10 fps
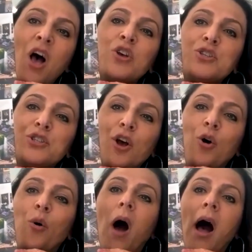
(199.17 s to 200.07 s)

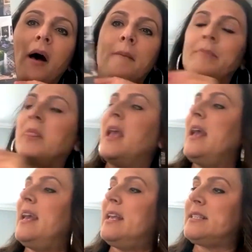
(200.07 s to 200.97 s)
So
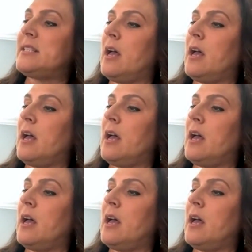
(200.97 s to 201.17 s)
it's